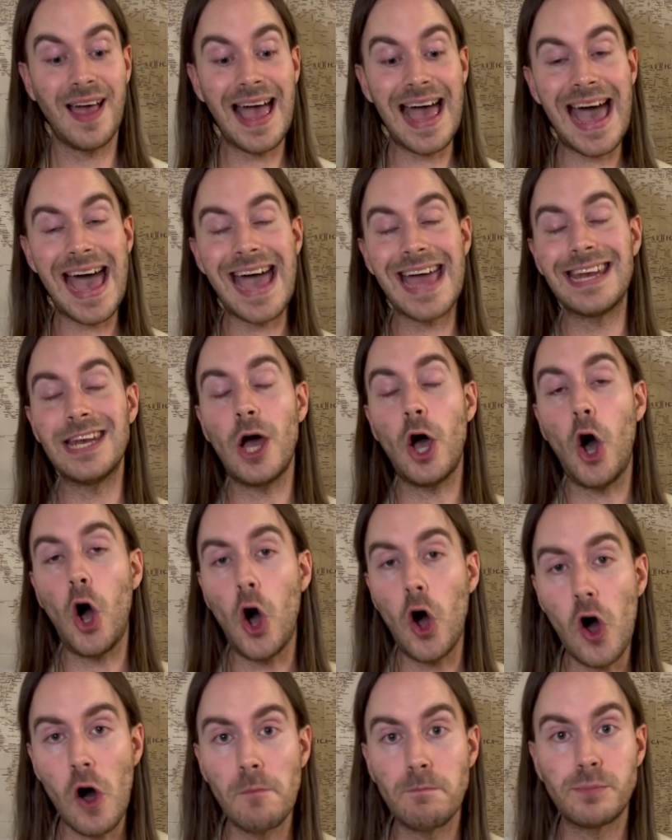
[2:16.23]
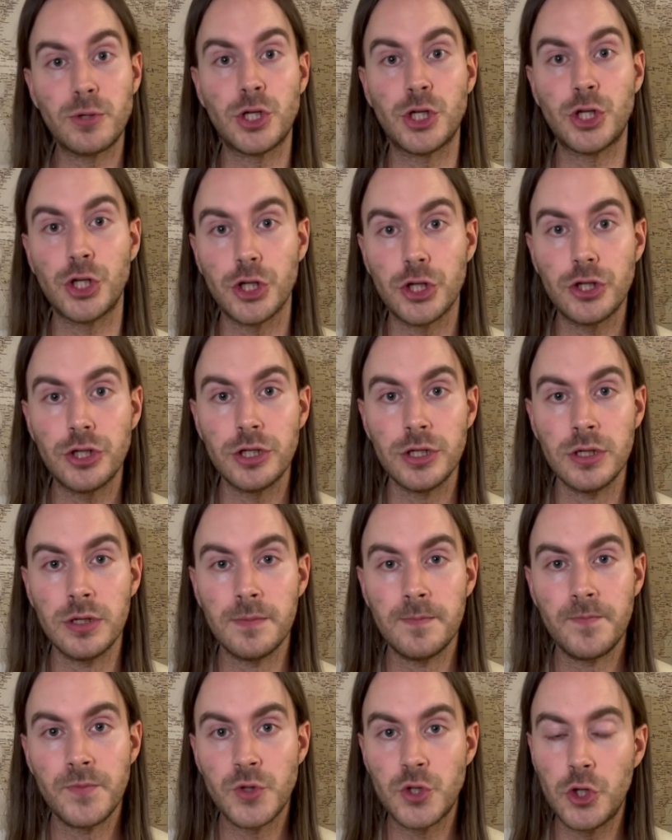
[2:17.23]
an option
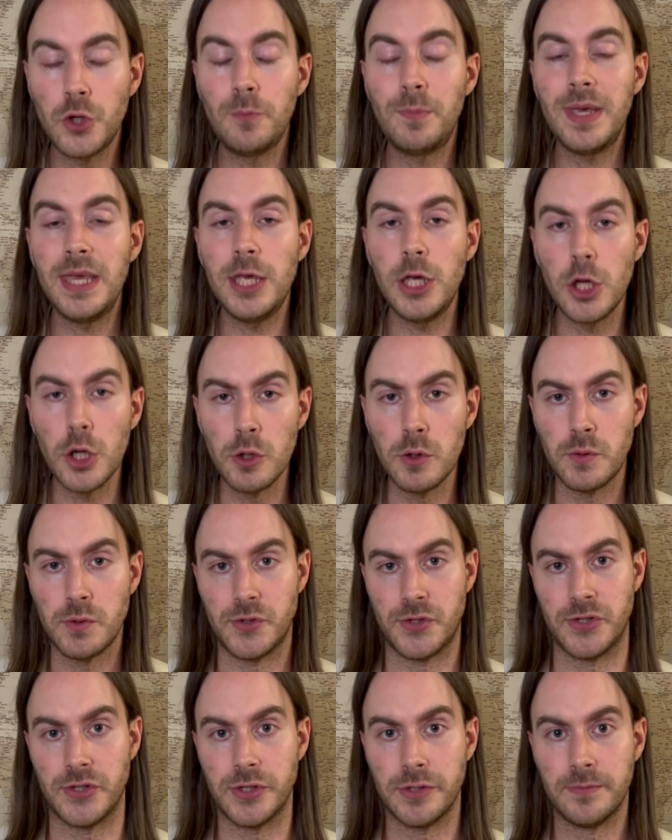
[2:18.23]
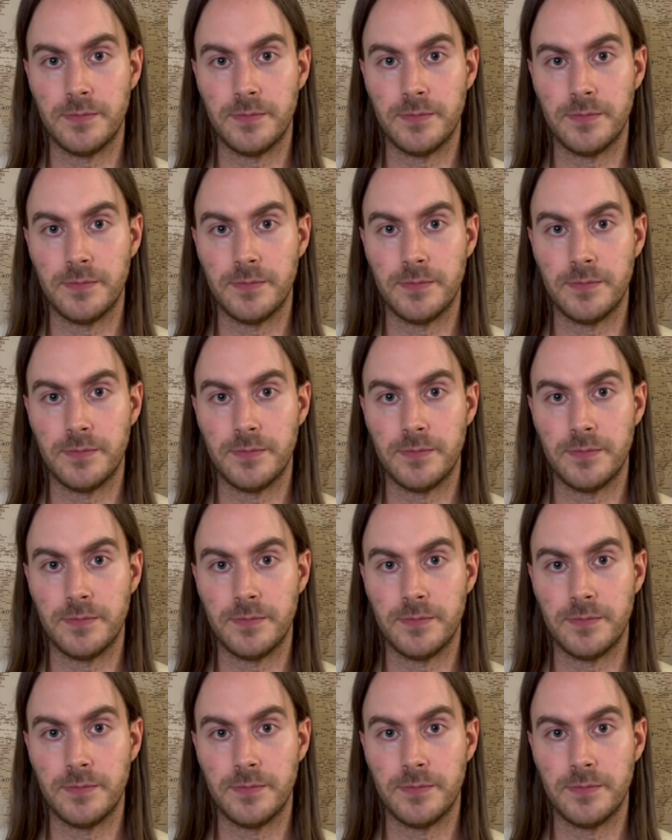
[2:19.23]
to be used.